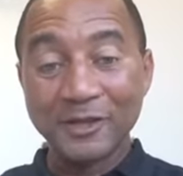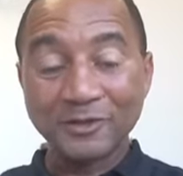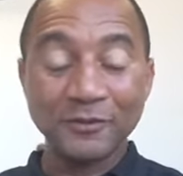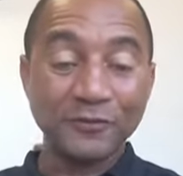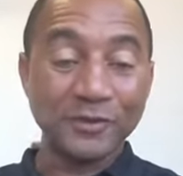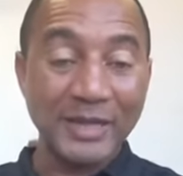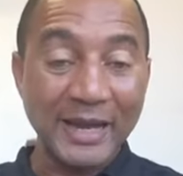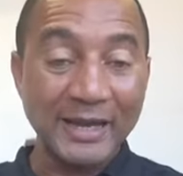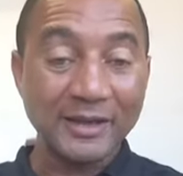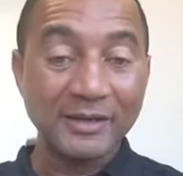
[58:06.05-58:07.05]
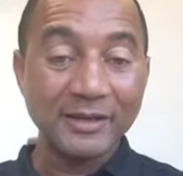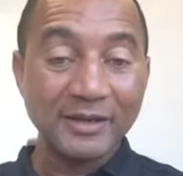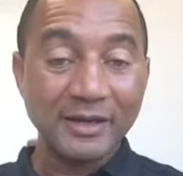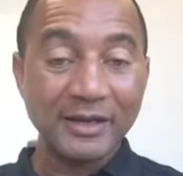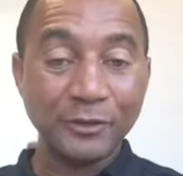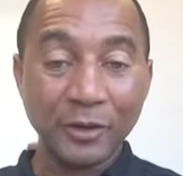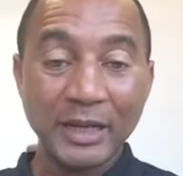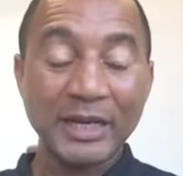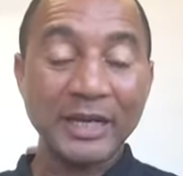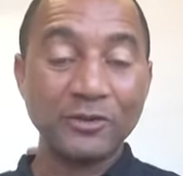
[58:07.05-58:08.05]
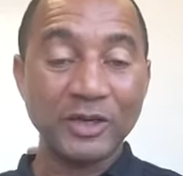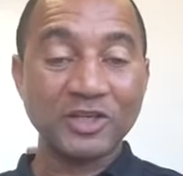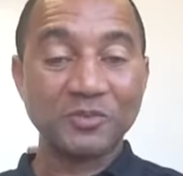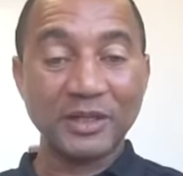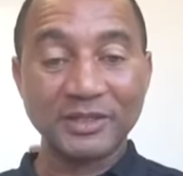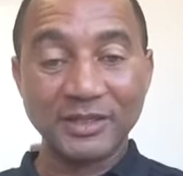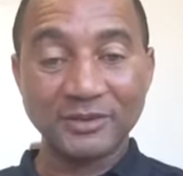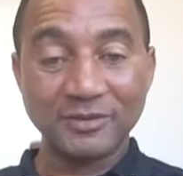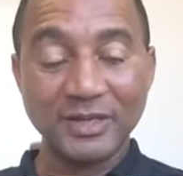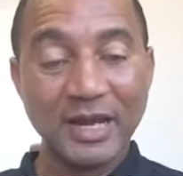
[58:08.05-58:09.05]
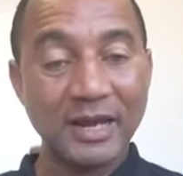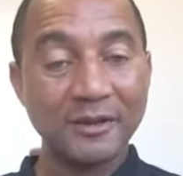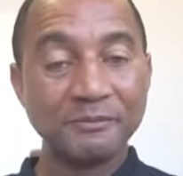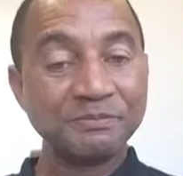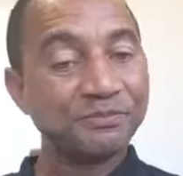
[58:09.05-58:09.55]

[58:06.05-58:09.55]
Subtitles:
So if you die younger than you expected to die,